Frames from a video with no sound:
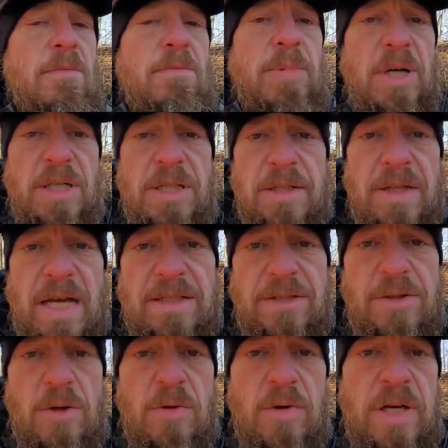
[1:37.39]
But
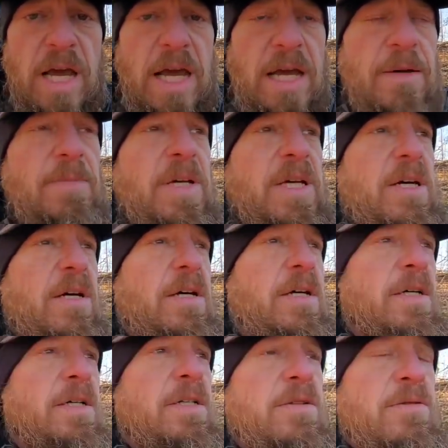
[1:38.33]
that's okay
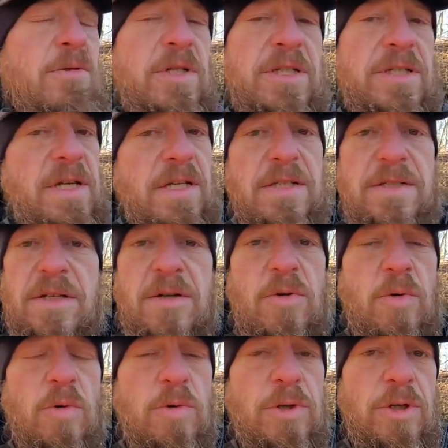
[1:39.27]
because Reset's a
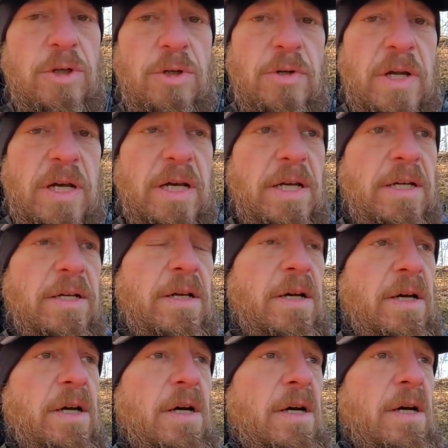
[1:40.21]
cool dude, and
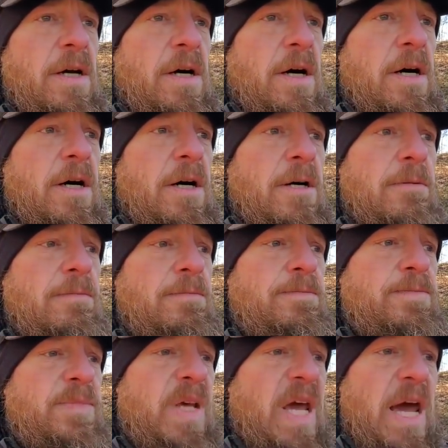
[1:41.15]

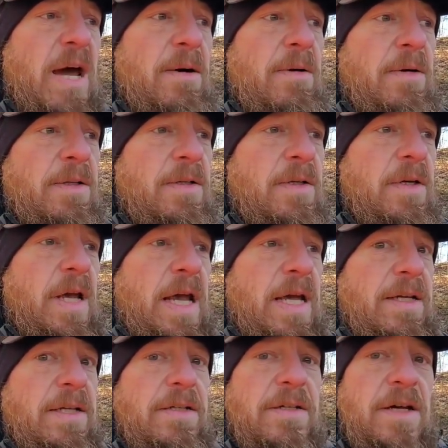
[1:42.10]
yeah,
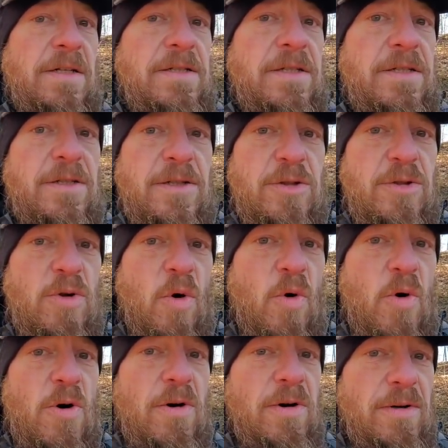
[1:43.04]
and he doesn't
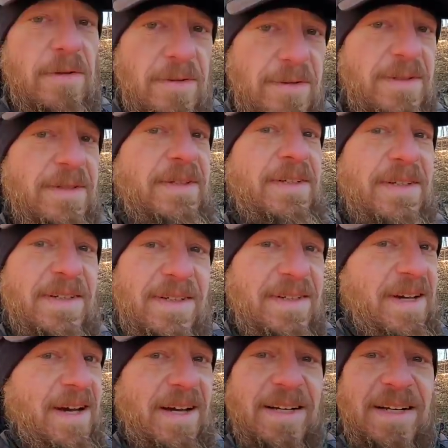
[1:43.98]
snore.
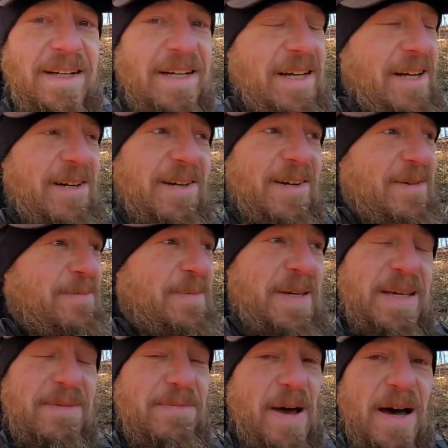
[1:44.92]
I didn't hear a
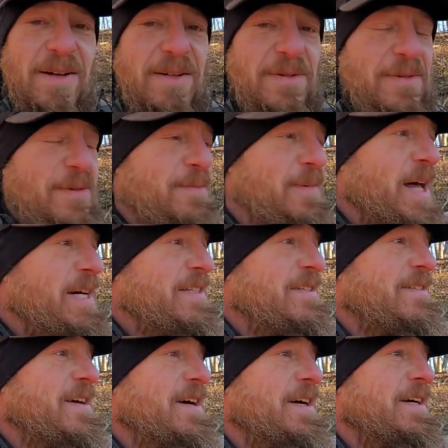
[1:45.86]
peep out of him
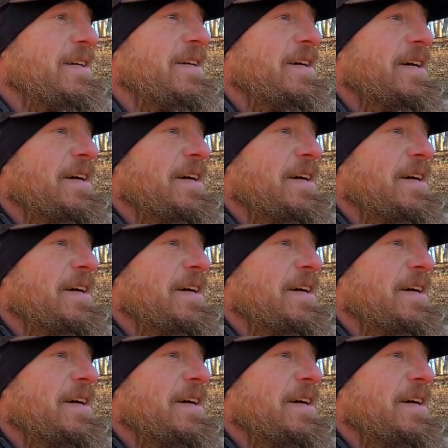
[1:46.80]
last night.